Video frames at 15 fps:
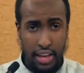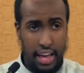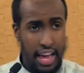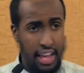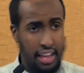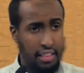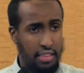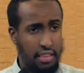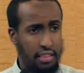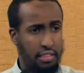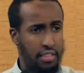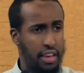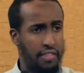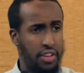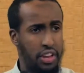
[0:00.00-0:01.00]
Eight,
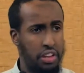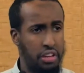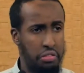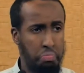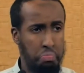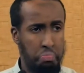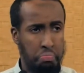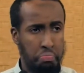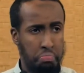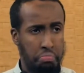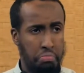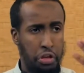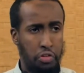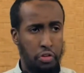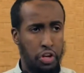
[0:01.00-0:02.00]
seven
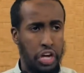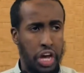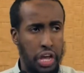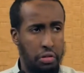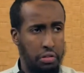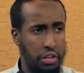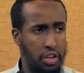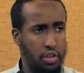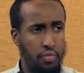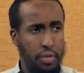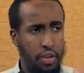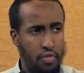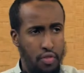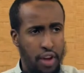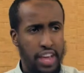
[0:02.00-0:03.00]
year old child that you've
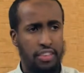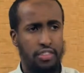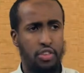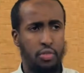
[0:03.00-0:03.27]
been raising,